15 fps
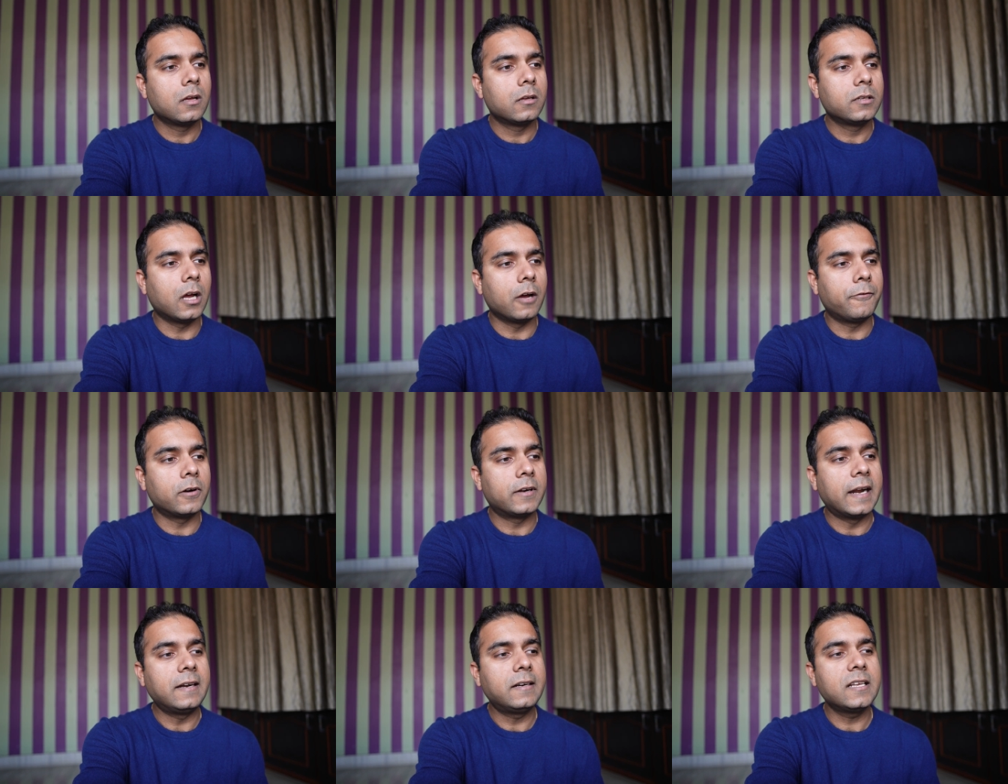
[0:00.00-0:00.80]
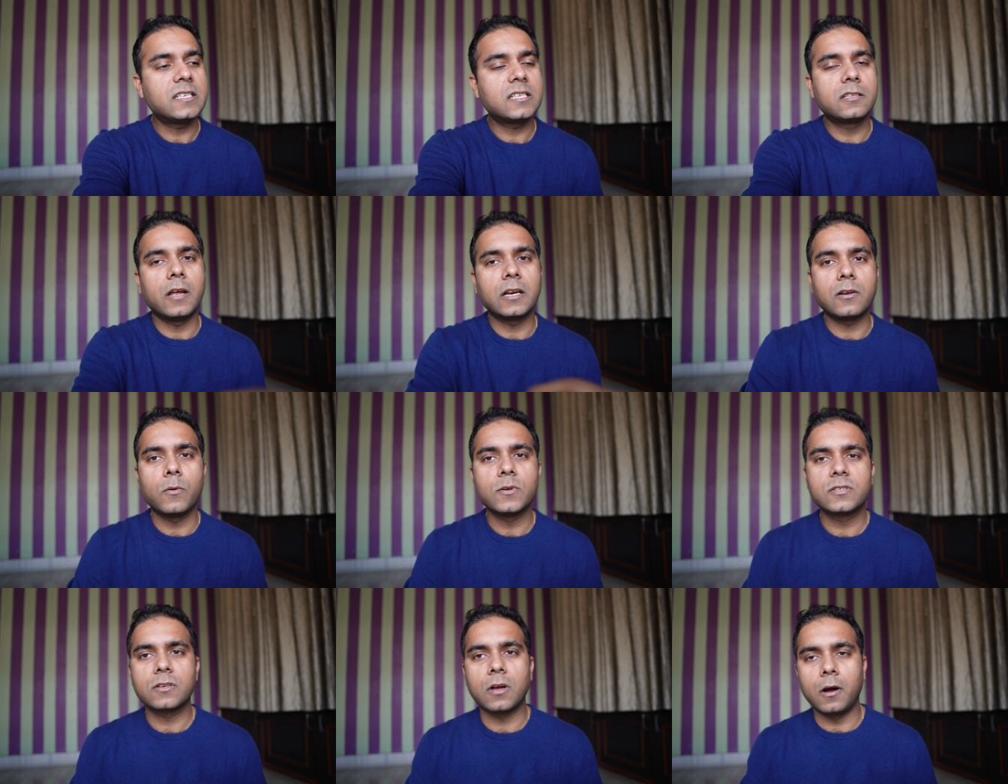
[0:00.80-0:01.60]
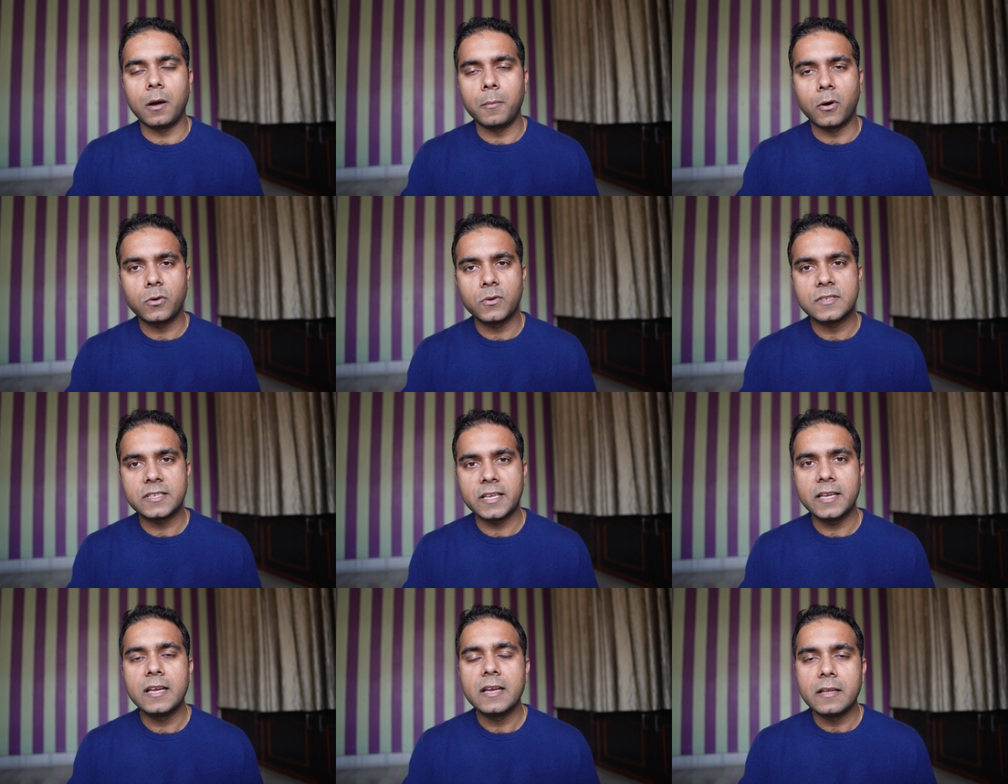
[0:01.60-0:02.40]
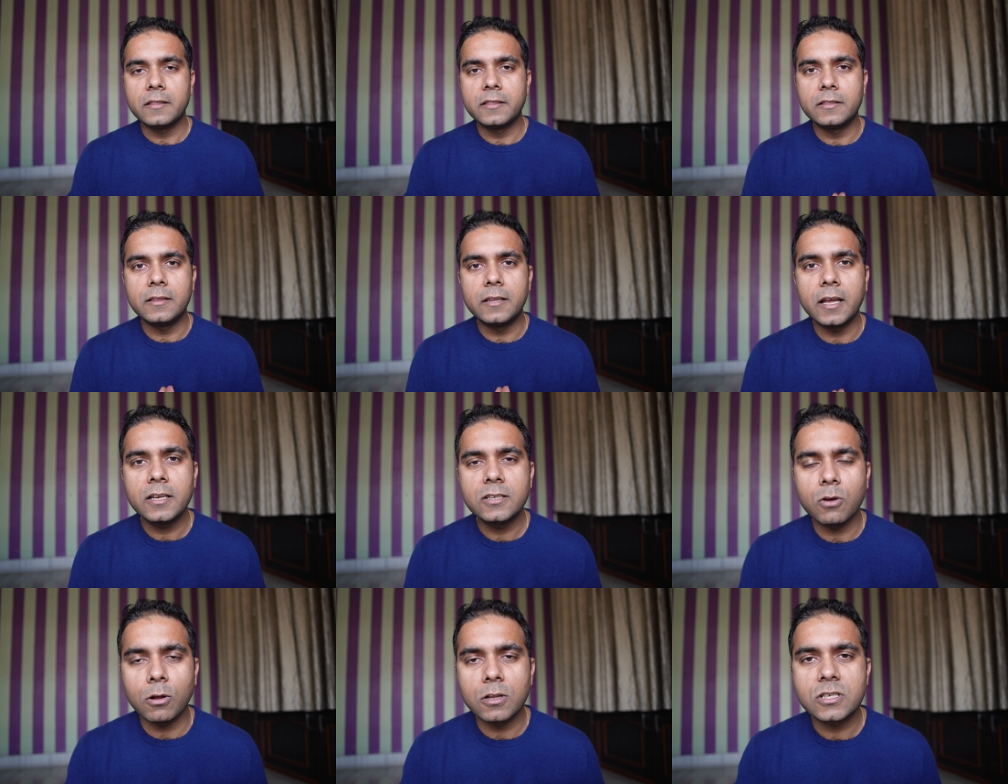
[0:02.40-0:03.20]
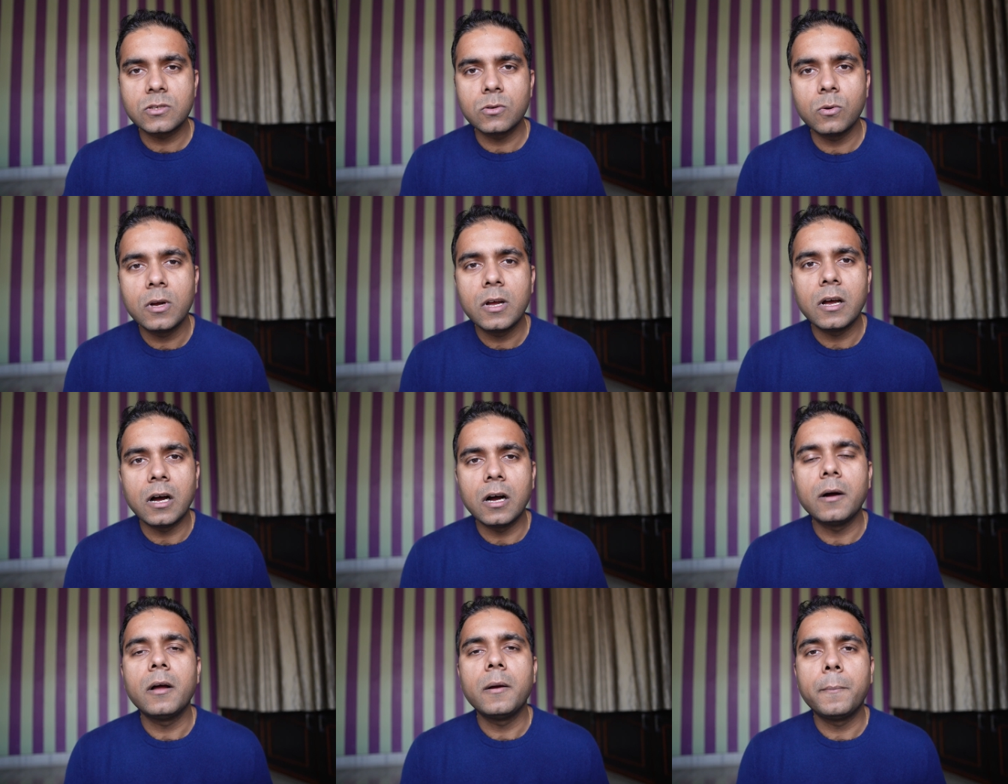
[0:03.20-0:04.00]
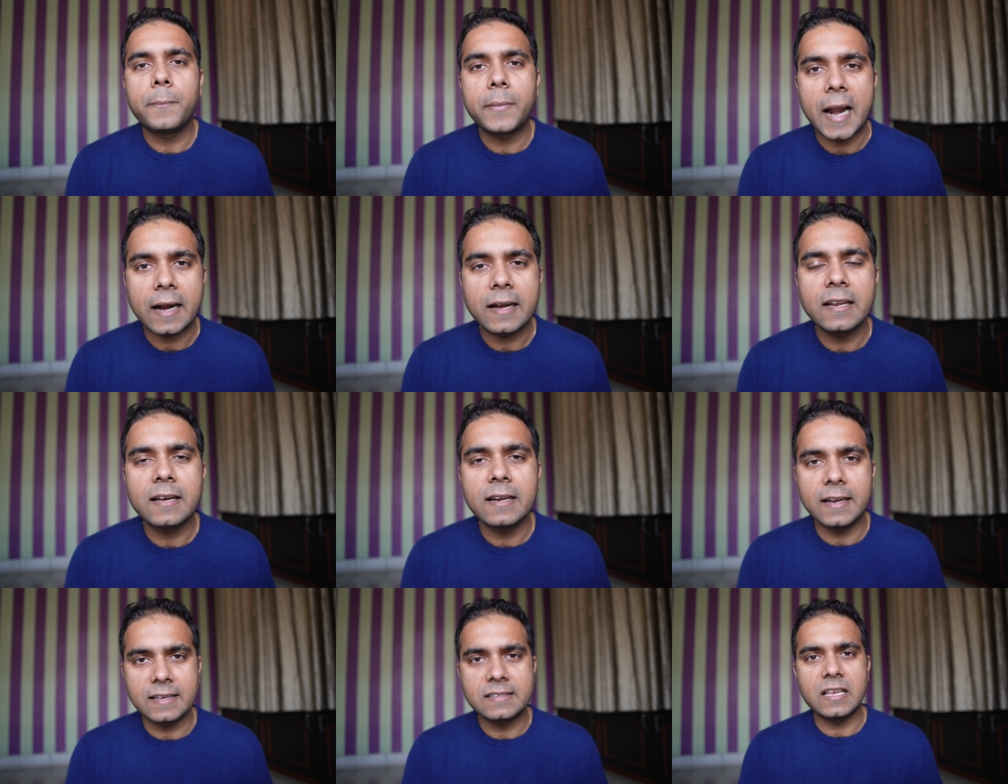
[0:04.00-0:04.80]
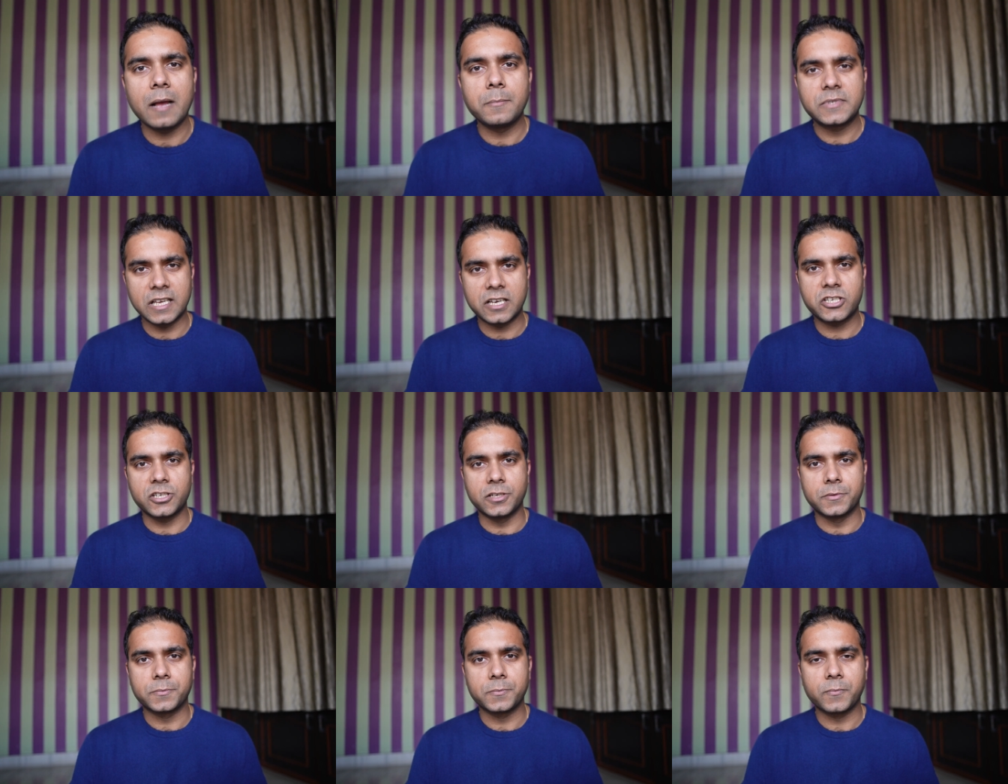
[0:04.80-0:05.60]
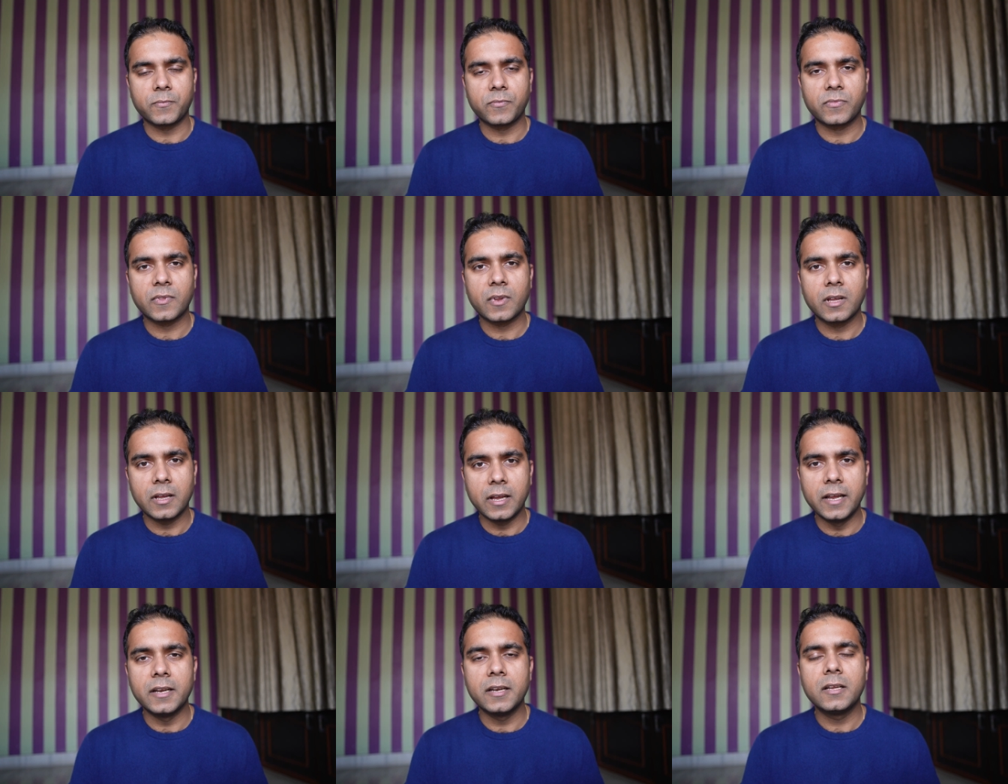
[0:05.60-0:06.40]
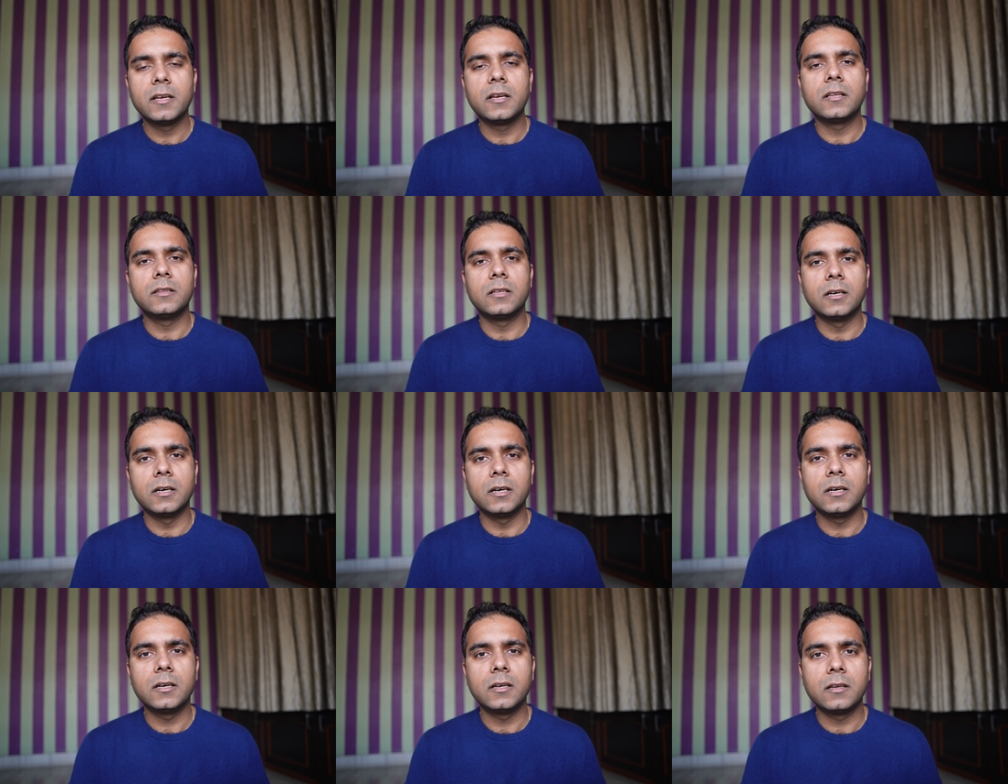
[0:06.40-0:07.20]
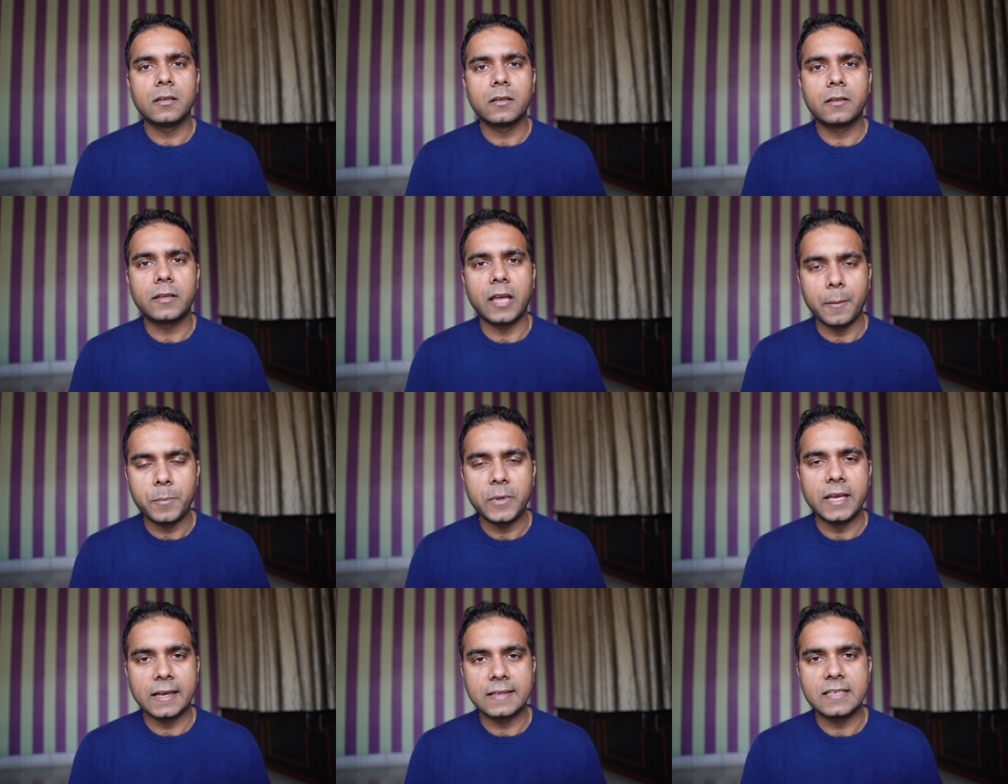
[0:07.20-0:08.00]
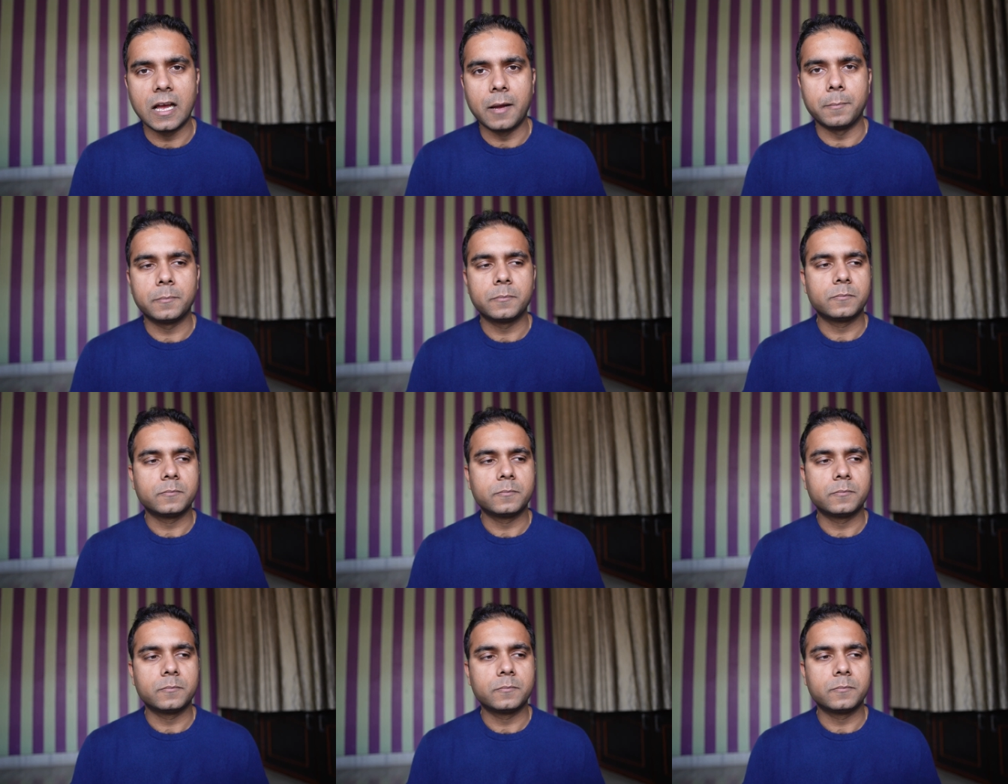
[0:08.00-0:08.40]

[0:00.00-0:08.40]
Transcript: Yeah, for dentists, that I was about to say, there is also a practical exam section in the KP exam,